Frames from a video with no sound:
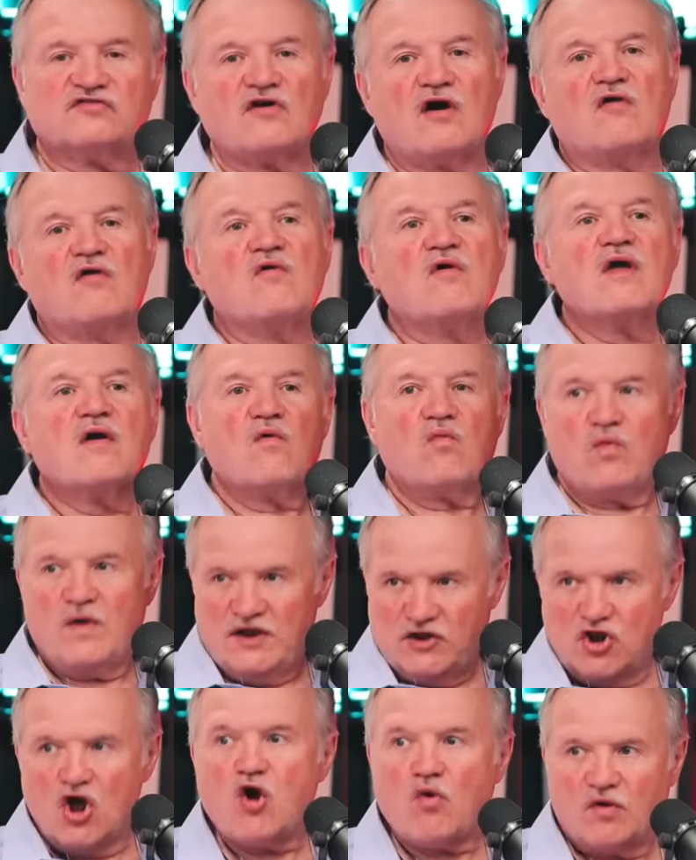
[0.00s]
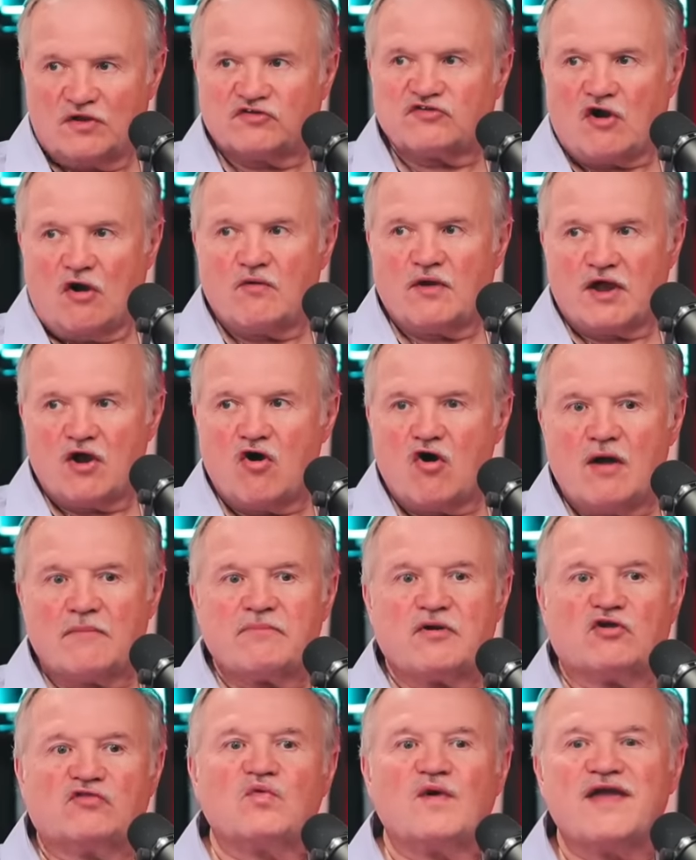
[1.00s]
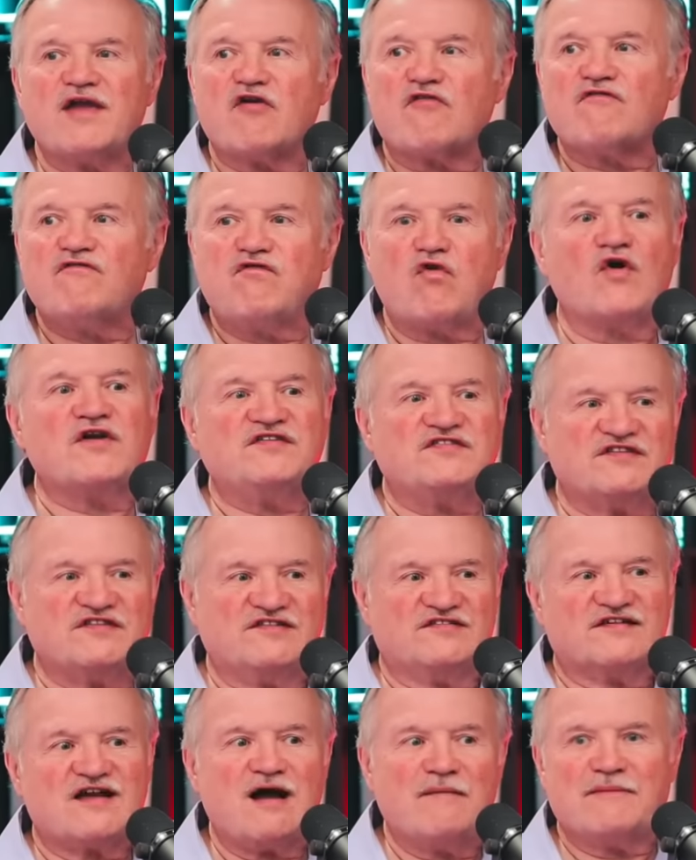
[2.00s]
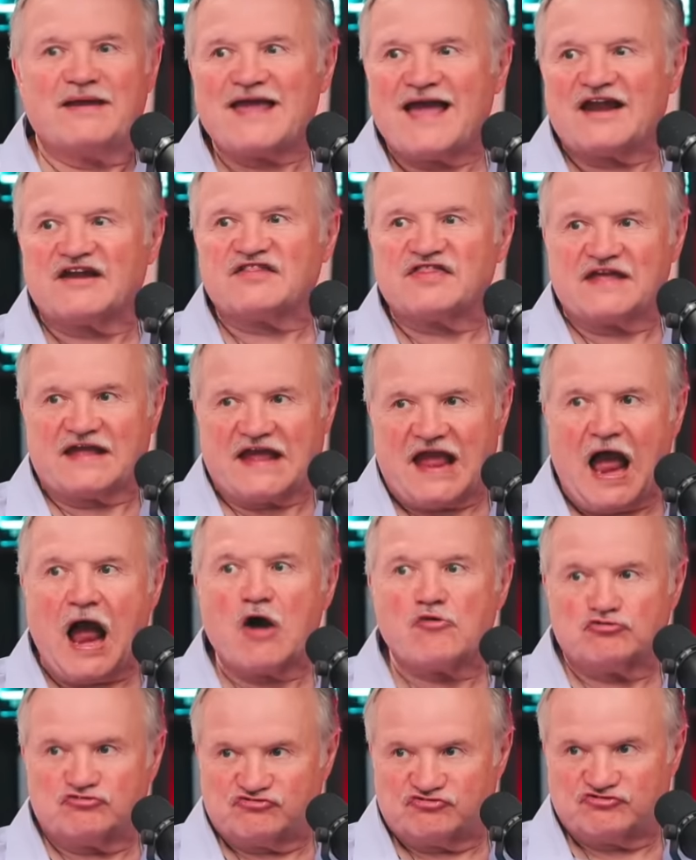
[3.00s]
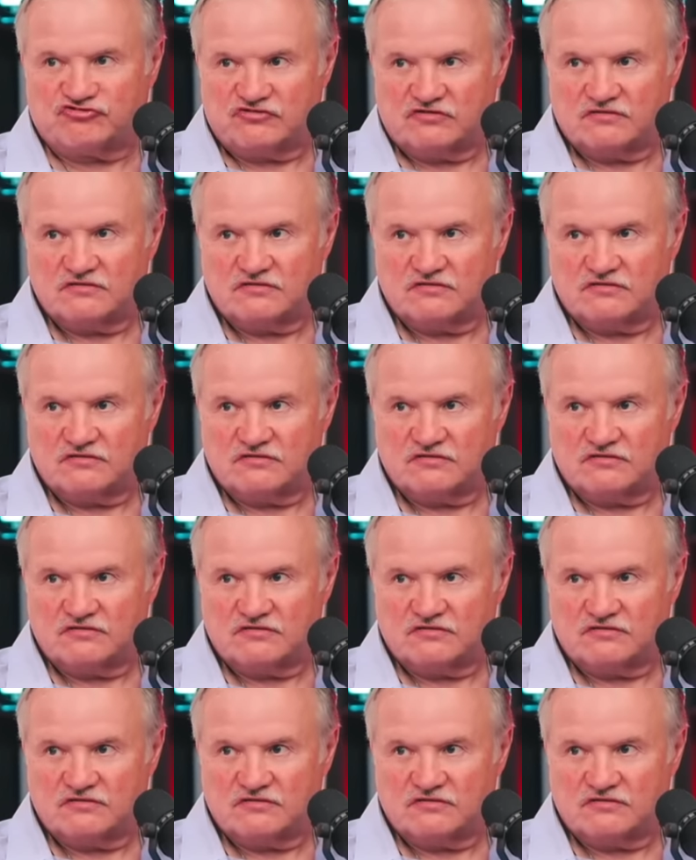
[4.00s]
So we know what's going on because we hear voices coming out of the couch.